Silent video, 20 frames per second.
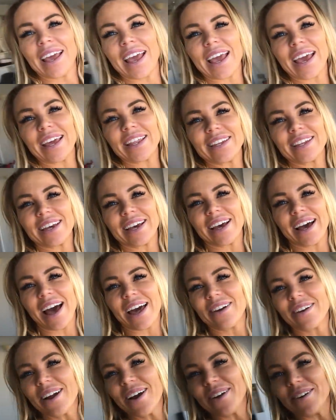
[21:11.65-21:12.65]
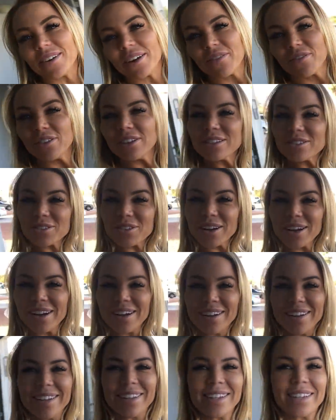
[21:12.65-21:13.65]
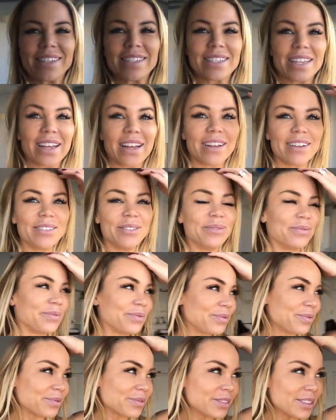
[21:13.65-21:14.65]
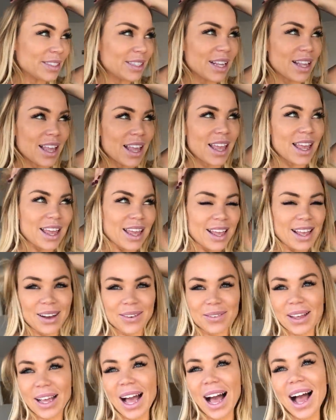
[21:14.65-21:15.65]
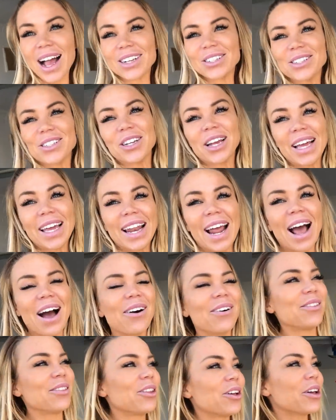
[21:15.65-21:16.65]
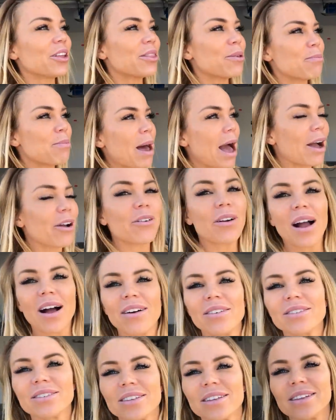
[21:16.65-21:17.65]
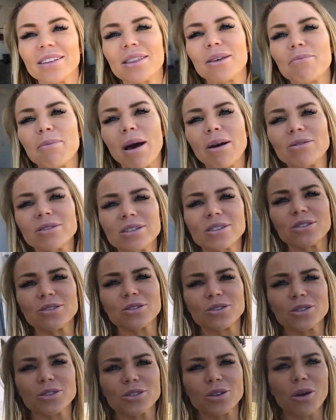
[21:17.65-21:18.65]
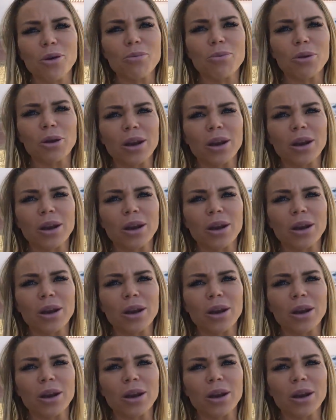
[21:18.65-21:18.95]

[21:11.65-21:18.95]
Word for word: And uh, I don't know, it feels real. So, oh my gosh, check it out. Look at the background. The mountains are so